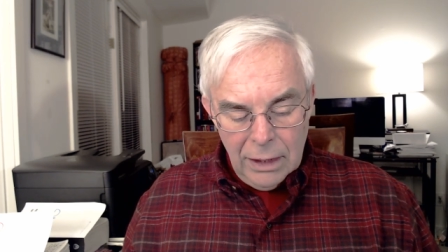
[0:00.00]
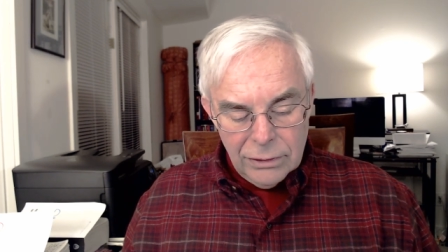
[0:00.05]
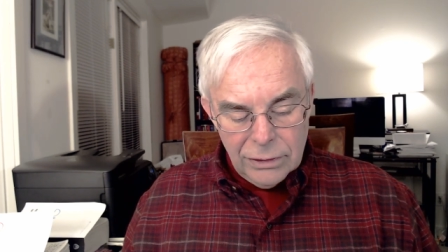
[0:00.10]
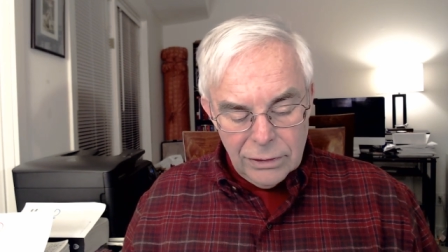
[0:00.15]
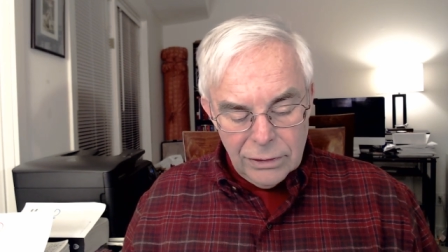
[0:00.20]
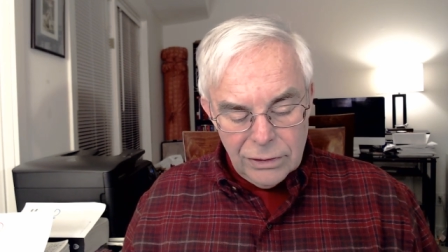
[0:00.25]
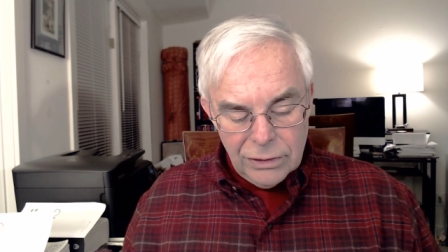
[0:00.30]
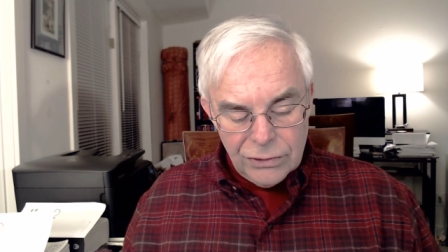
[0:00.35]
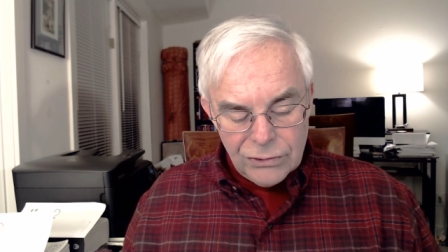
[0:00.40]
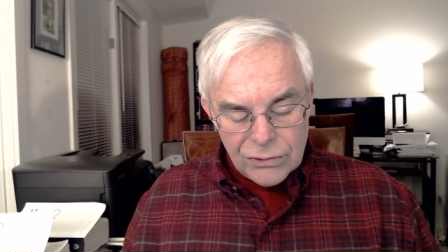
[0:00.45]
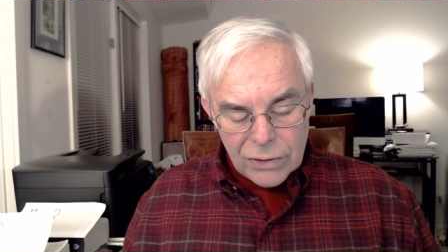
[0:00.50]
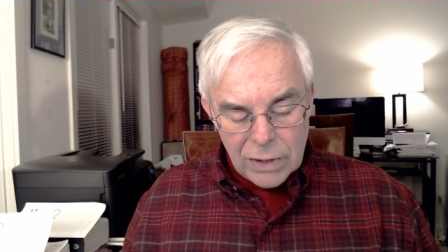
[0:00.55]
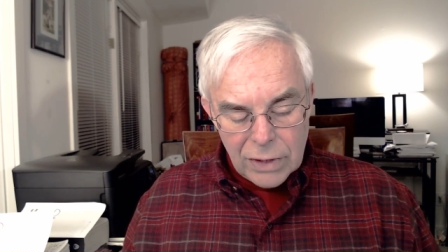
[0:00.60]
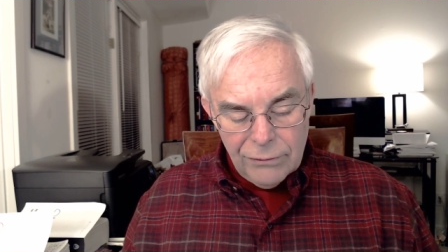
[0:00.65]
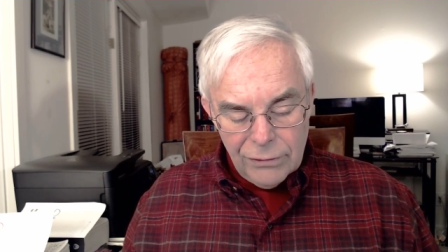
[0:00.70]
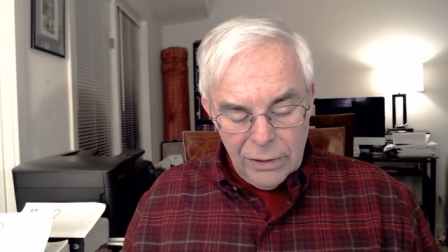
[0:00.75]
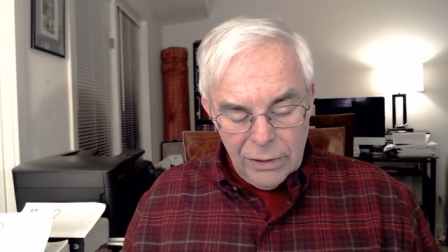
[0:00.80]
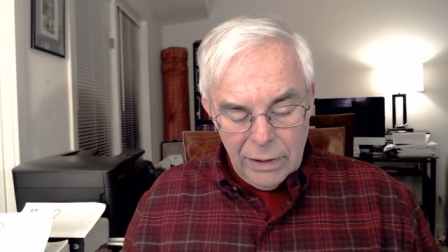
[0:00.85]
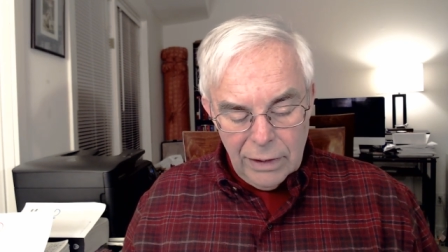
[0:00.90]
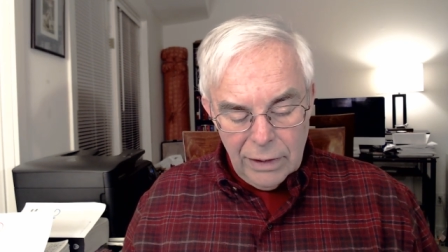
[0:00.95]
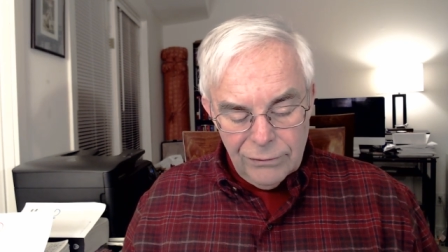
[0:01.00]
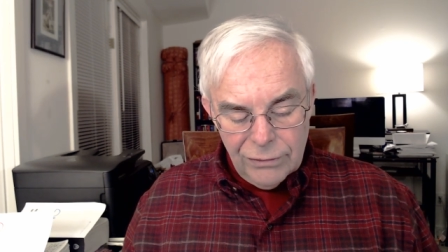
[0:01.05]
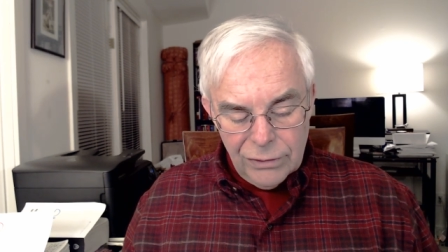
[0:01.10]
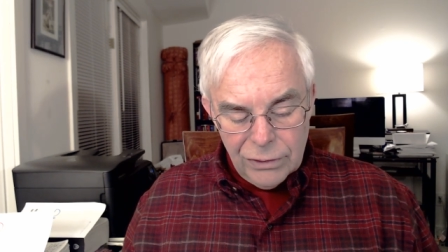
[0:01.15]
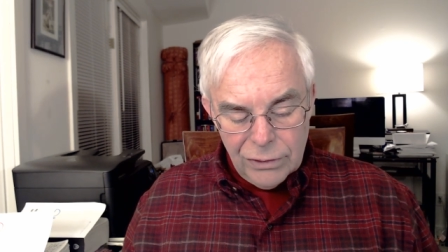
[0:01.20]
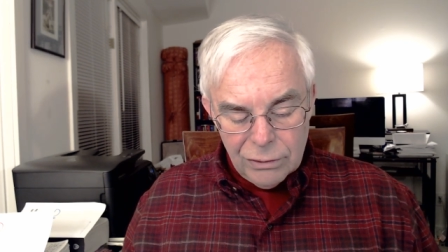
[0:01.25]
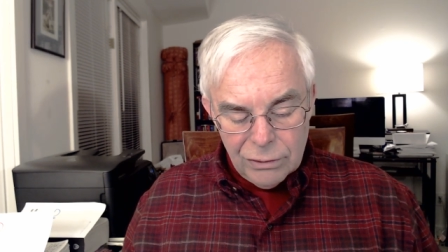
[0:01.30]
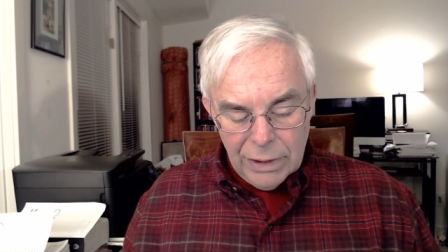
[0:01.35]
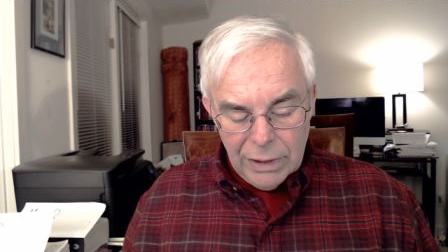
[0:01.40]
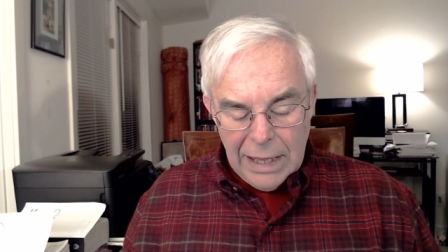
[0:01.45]
The discovery of the
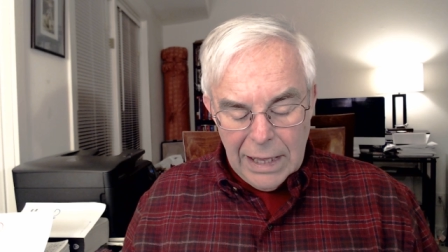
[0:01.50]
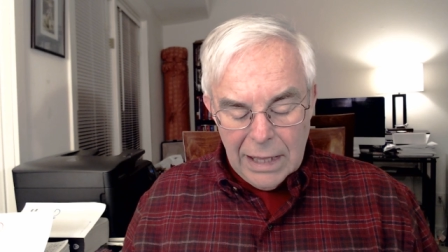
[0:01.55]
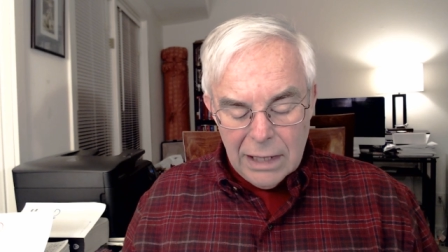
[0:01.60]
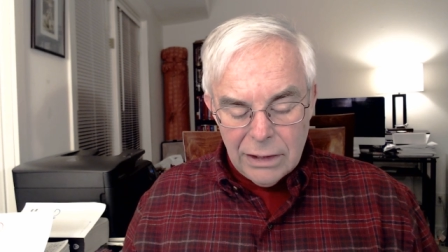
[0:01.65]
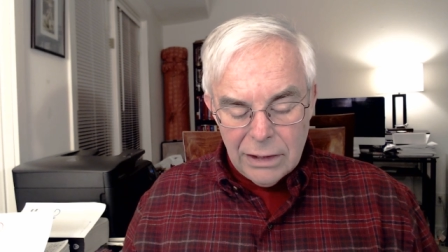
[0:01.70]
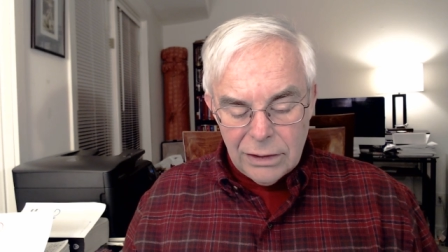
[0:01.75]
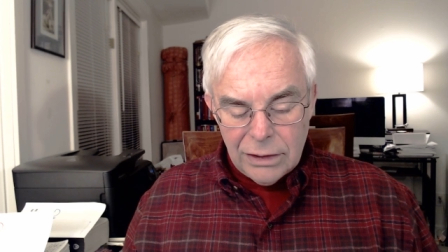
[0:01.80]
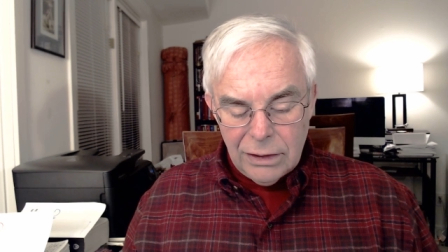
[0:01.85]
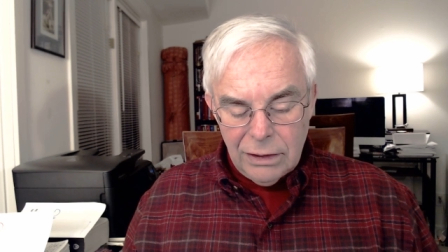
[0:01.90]
reality